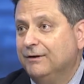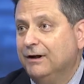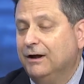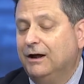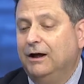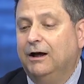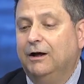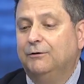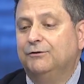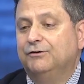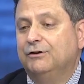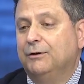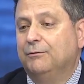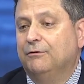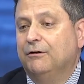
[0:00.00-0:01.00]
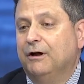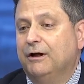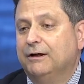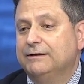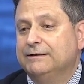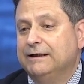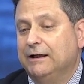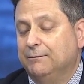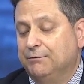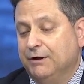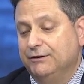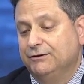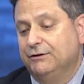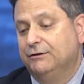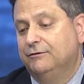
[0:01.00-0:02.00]
Uh, it was a Democratic Senate
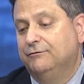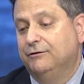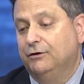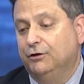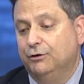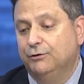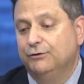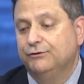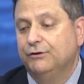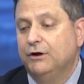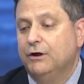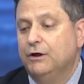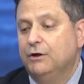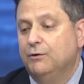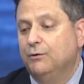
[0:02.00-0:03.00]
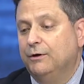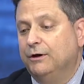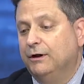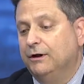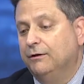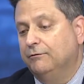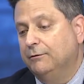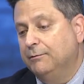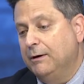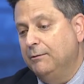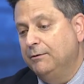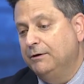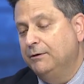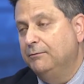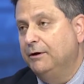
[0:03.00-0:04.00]
President, Phil Lewis, with a
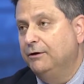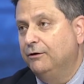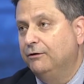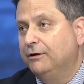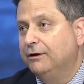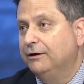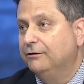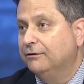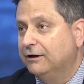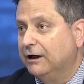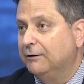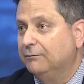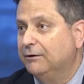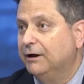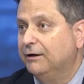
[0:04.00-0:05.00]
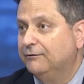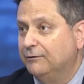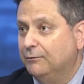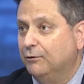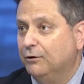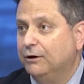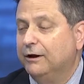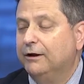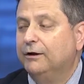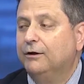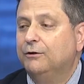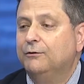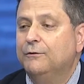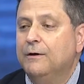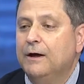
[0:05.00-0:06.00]
Republican Minority Leader, Ken Plante from
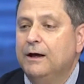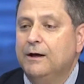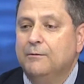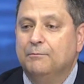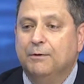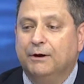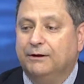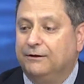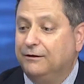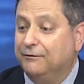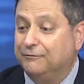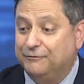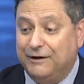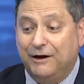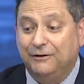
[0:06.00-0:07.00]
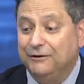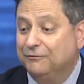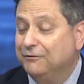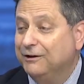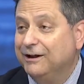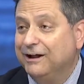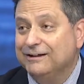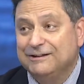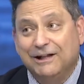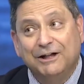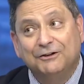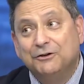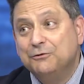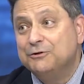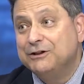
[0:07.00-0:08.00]
Orlando. But the founding really has a lot
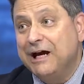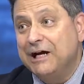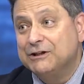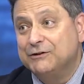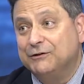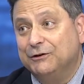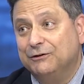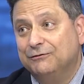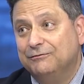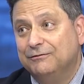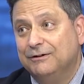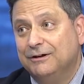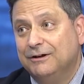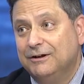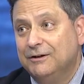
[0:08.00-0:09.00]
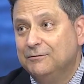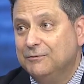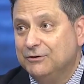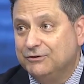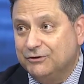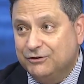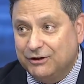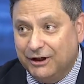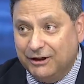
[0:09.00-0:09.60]
to do with Jacksonville Mr. J.E.